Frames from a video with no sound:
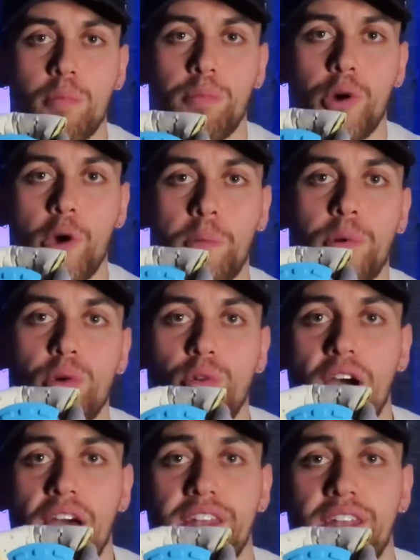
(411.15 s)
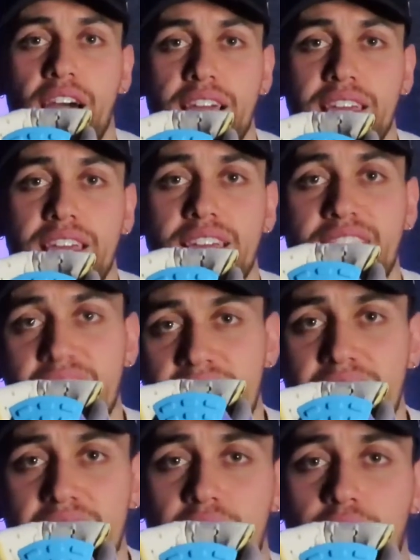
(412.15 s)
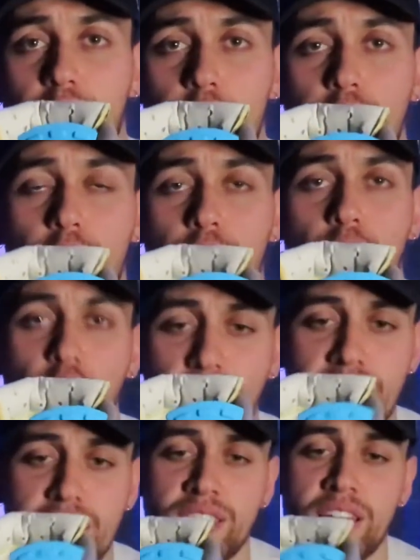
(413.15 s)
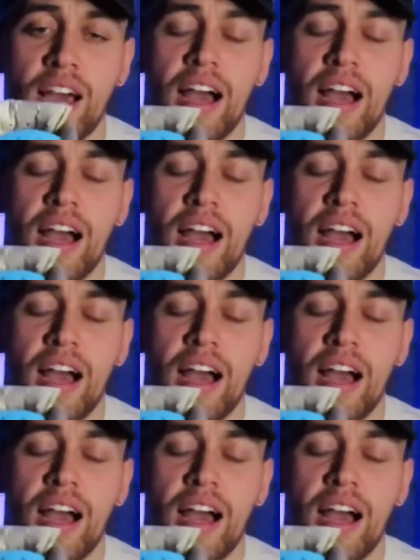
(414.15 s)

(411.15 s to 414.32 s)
purple Nike Air logo on it.